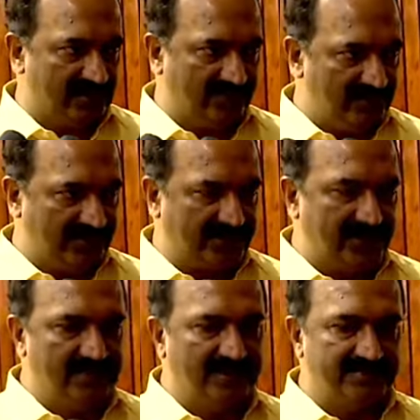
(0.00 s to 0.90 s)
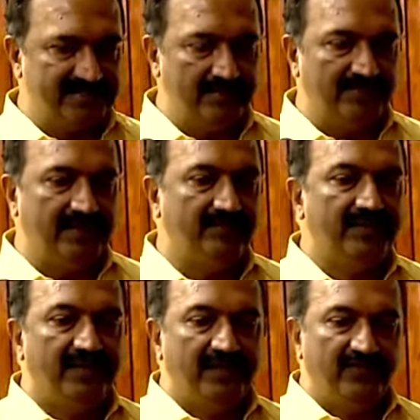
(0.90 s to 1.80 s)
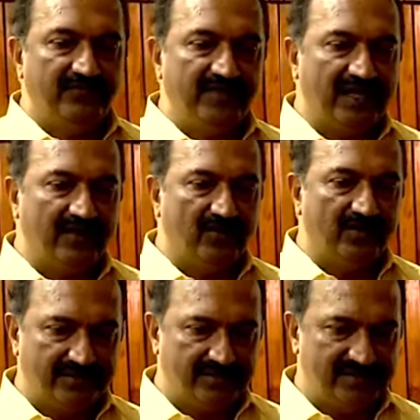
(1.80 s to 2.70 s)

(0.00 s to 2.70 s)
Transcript: That we are trying. At the same time, we are not